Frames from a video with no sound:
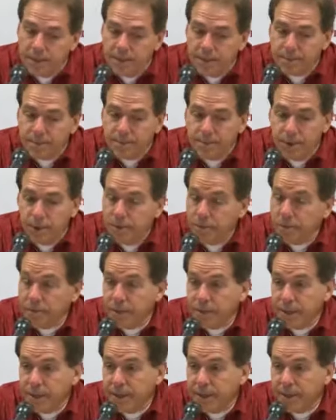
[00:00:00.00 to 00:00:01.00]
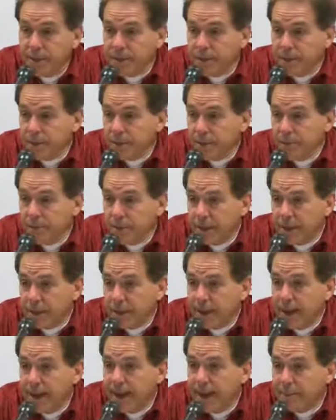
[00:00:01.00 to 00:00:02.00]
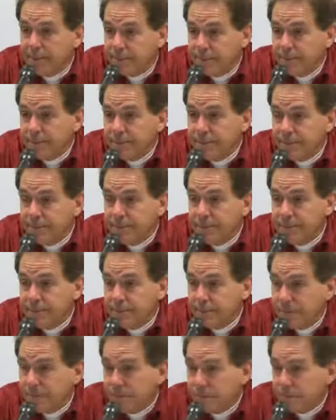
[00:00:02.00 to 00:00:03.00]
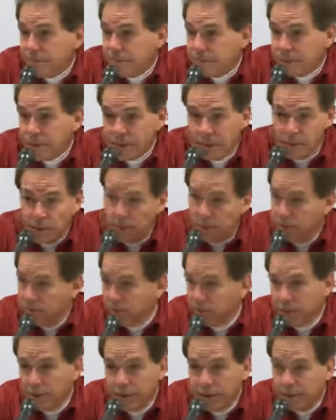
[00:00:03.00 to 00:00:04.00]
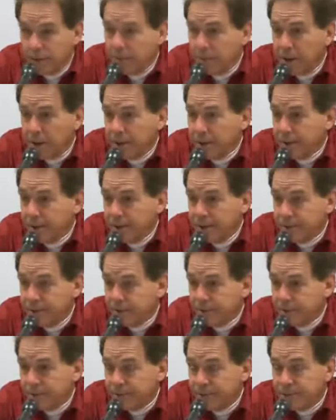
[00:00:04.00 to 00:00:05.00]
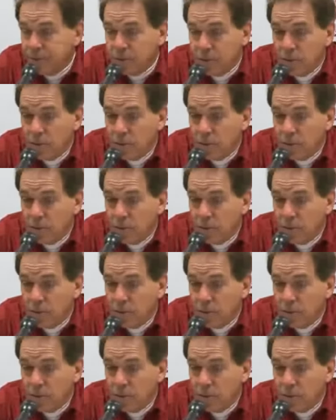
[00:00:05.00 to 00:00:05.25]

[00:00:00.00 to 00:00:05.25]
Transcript: Bo said he heard somebody clap, whether it was one of their players or